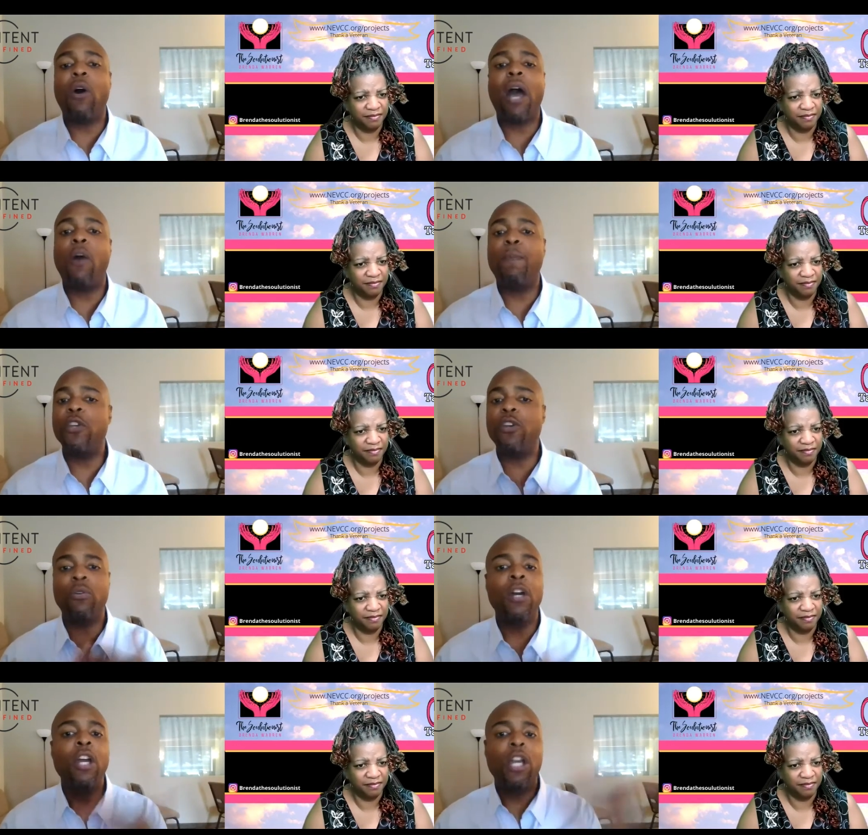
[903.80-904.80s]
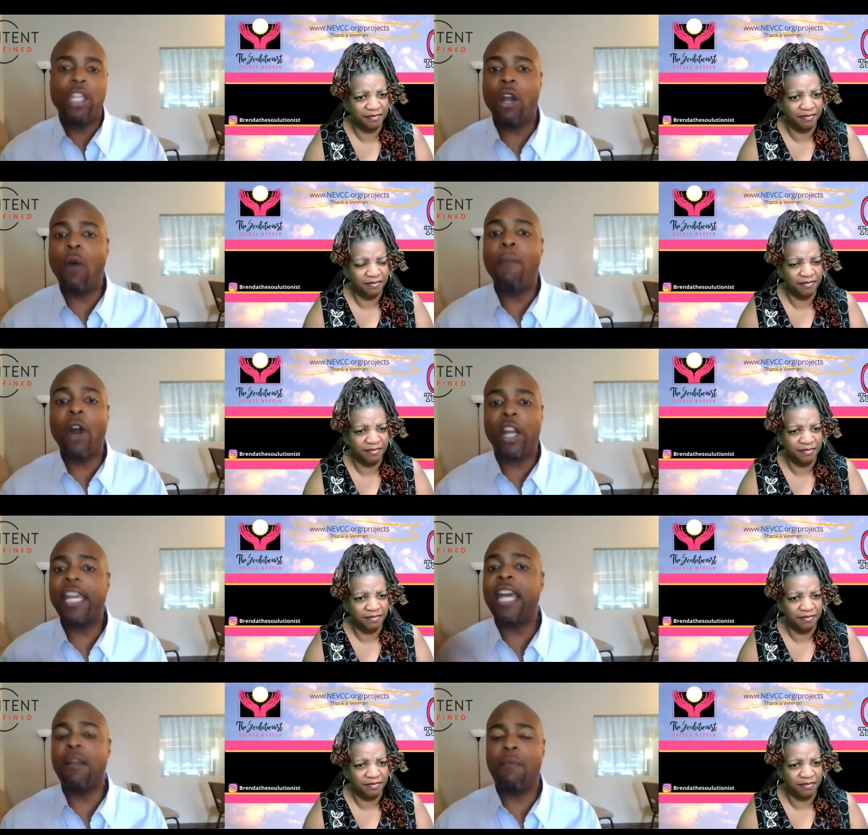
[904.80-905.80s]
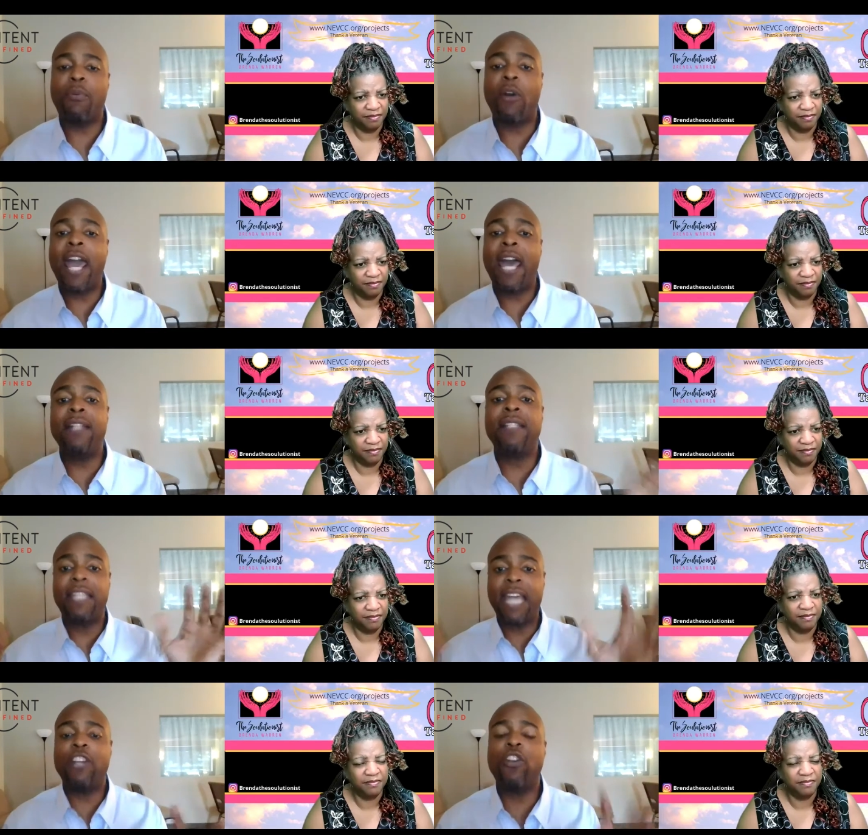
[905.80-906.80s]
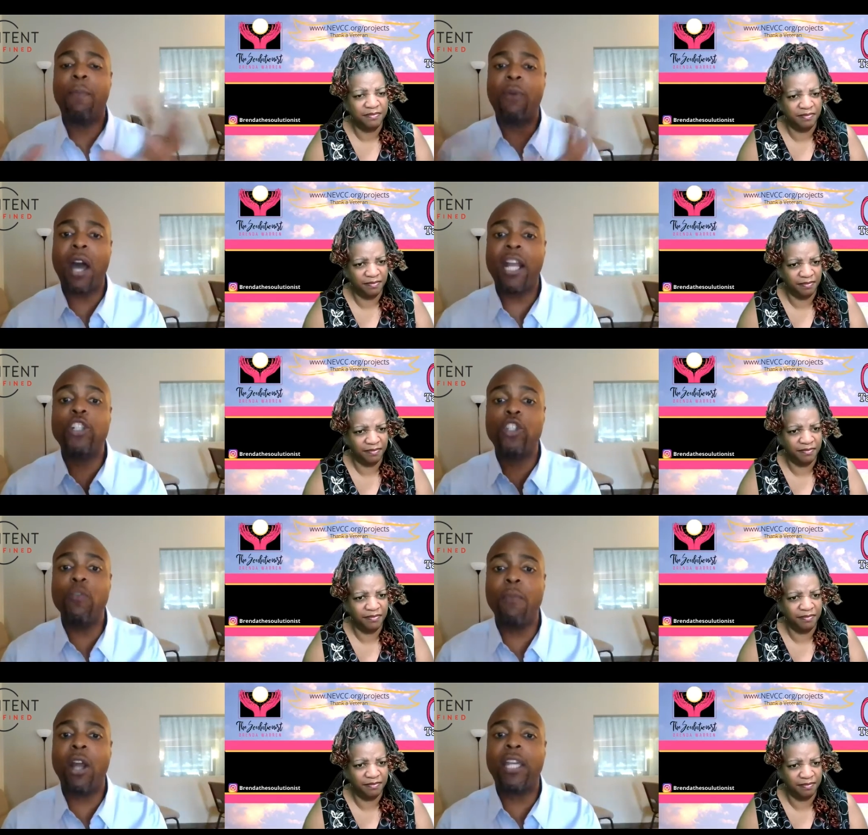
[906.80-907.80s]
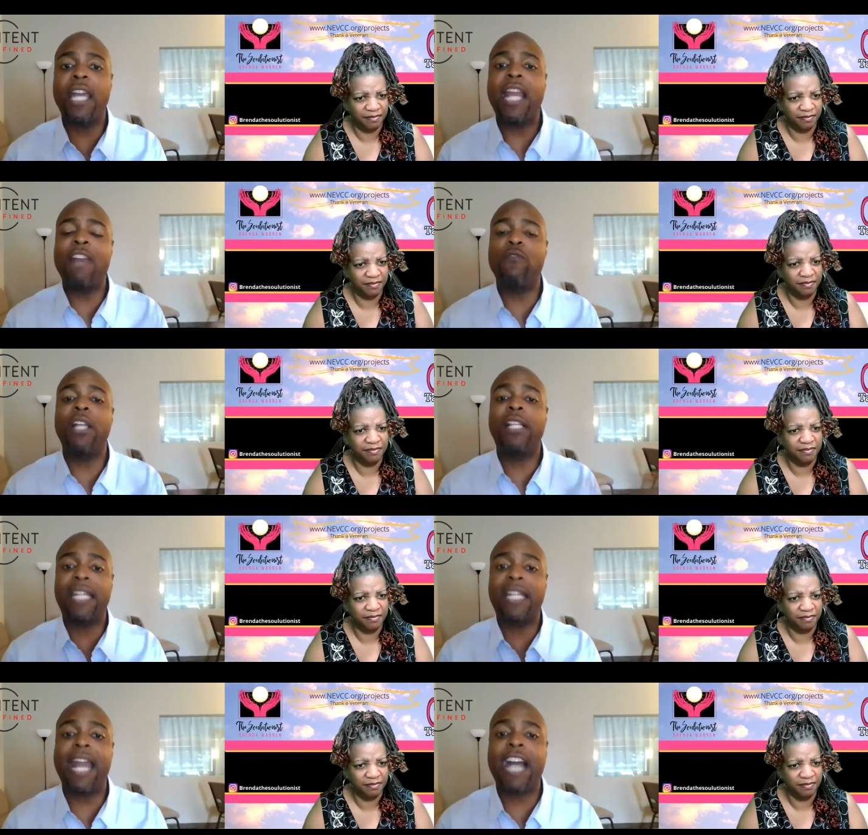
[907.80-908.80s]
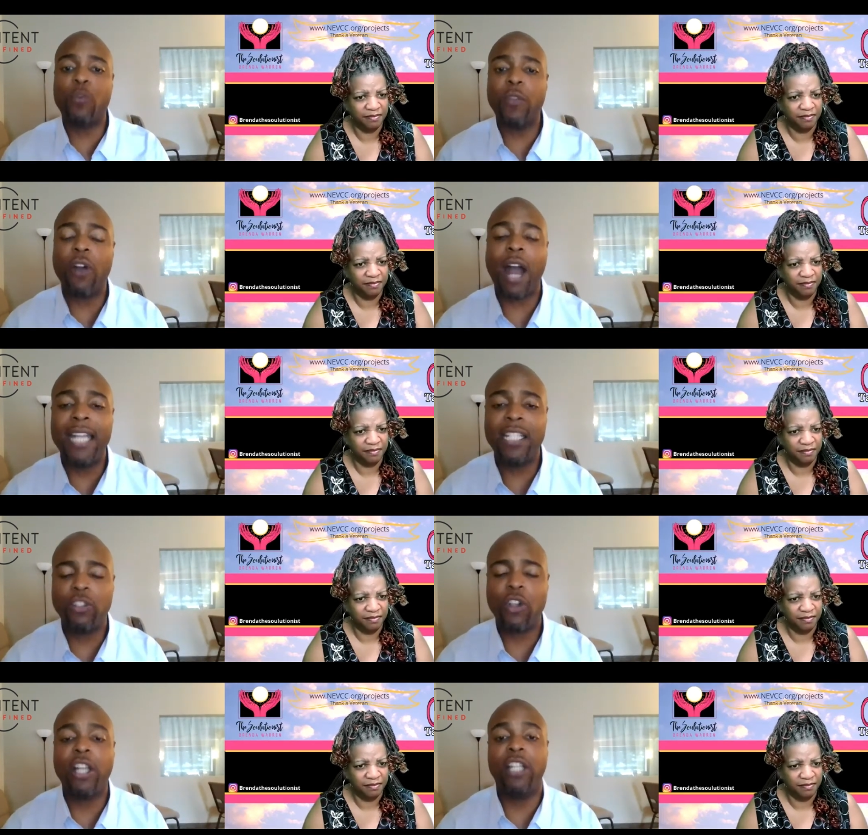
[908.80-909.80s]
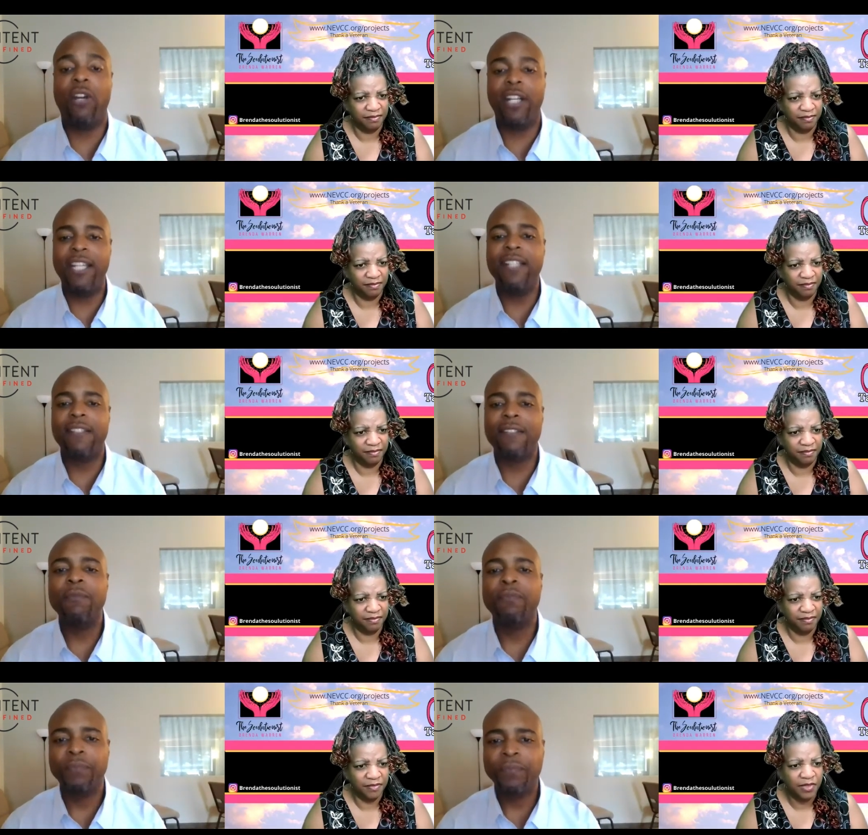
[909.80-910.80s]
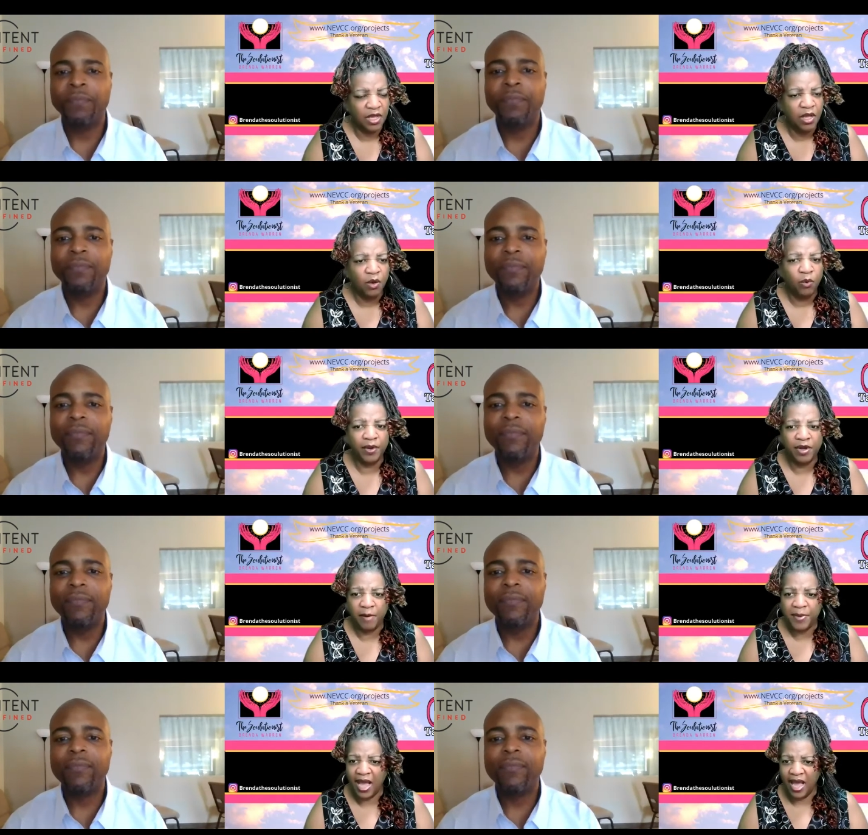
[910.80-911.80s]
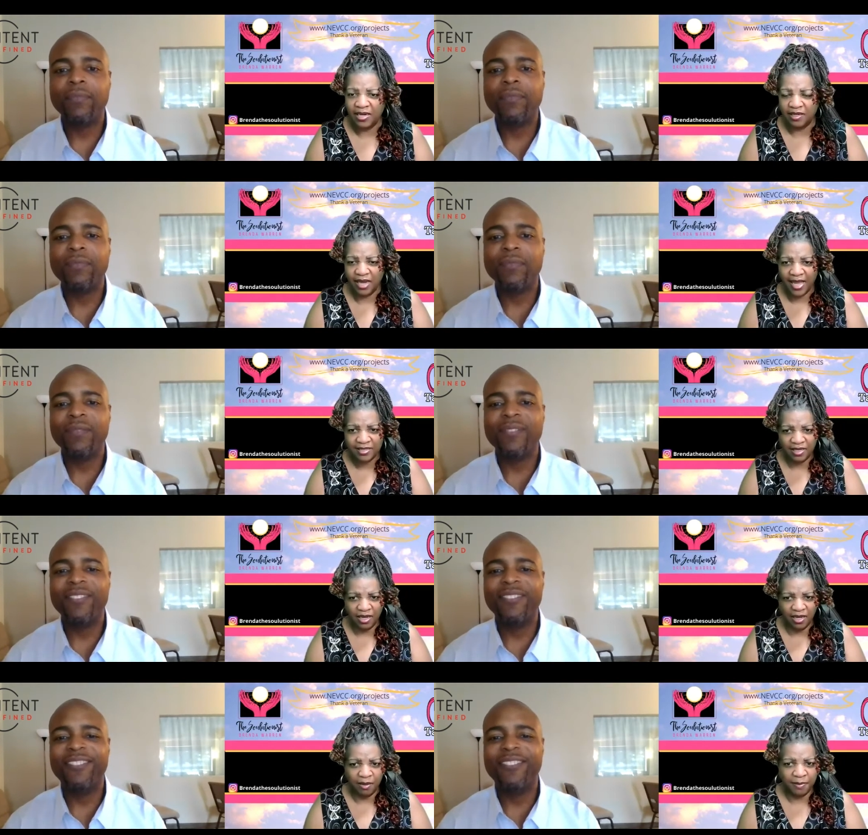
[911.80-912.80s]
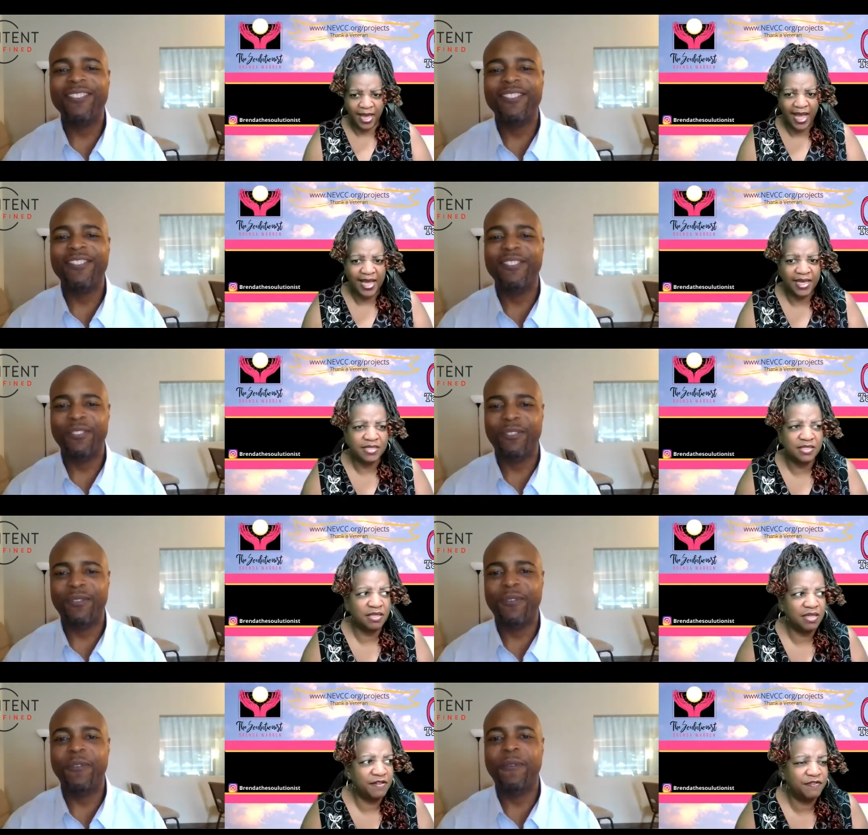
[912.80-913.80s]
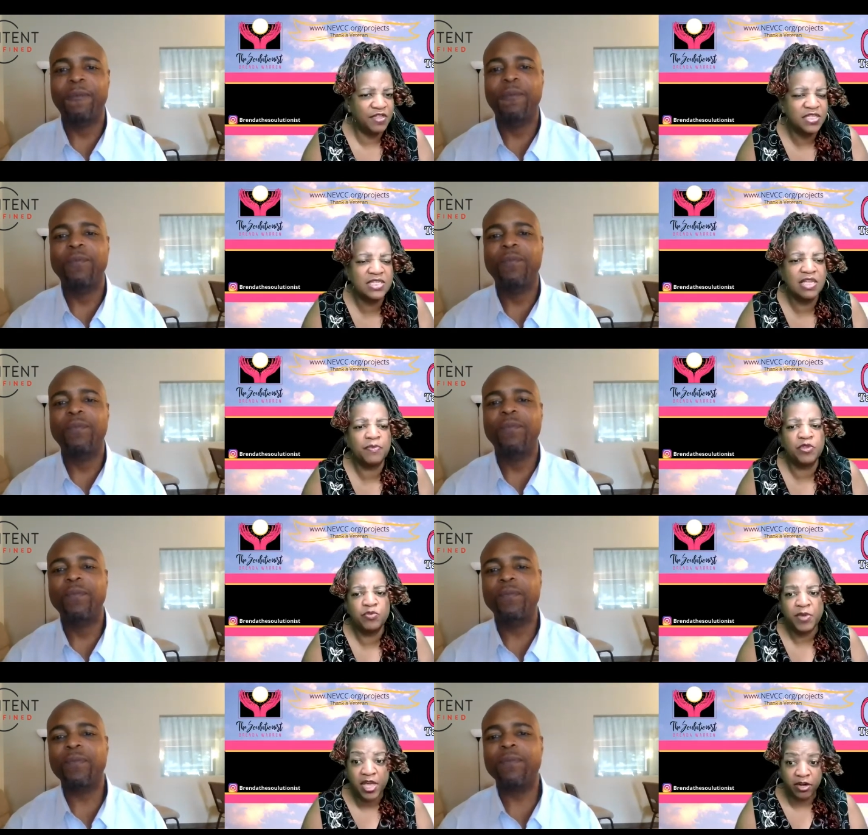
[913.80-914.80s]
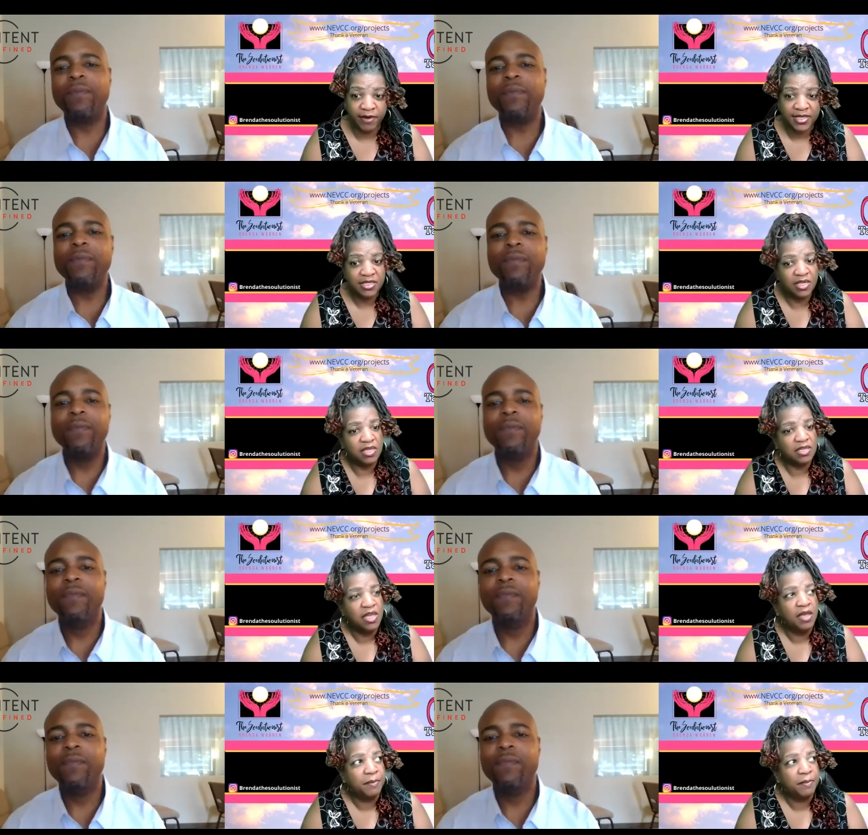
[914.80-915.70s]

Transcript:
Speaker 1: help you, you know, market, brand, get your product to market, and really connect with your ideal target
Speaker 2: audience. Well, Kirby, I'd like to um, ask if this is something you'd be interested in